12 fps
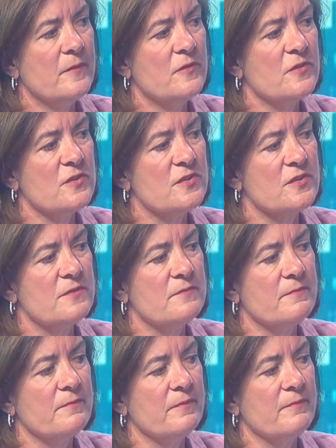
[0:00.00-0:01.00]
just
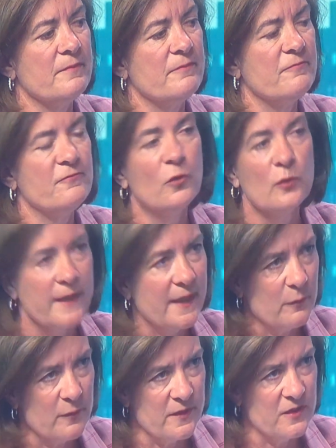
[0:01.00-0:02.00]
falling
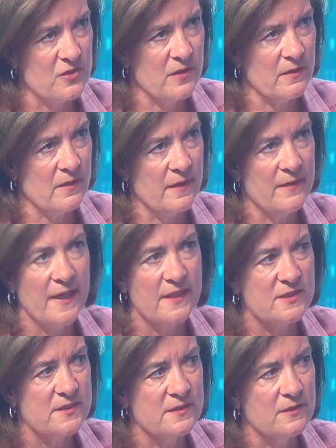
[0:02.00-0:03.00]
out with each other,
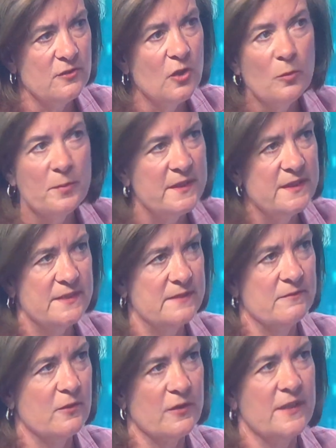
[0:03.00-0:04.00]
and nobody's
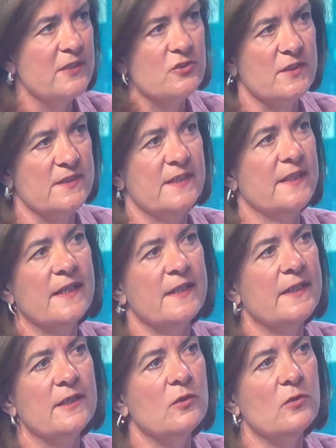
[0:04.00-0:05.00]
got an interest in that
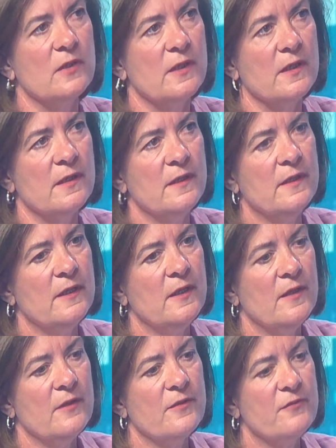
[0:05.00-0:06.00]
any longer.
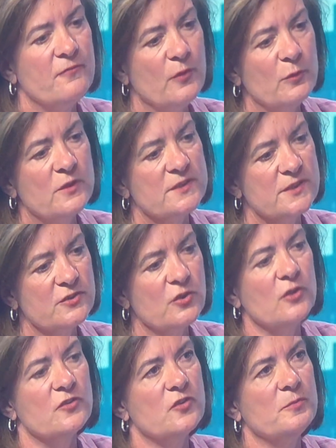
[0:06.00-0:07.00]
The focus has
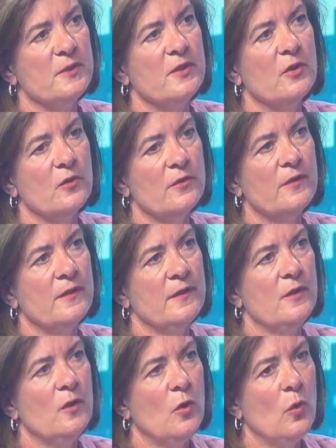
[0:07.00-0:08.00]
got to be on
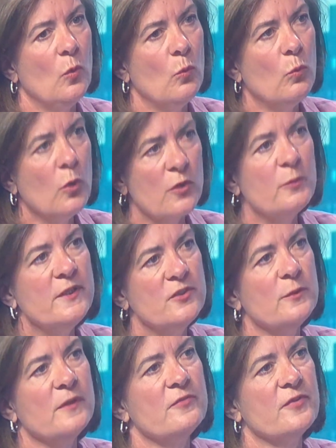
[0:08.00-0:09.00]
what are we
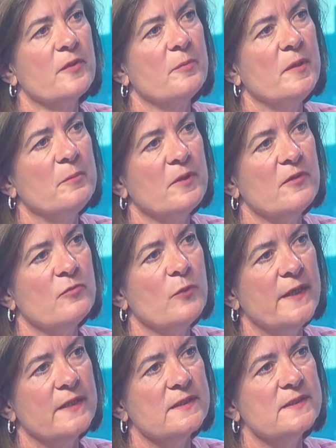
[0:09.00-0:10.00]
doing for the people of
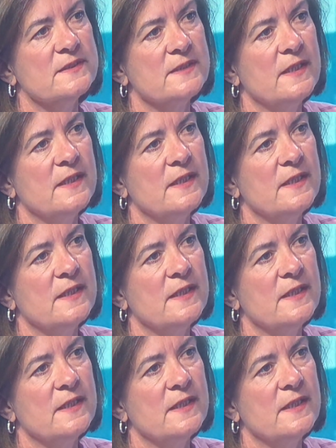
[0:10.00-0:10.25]
Wales.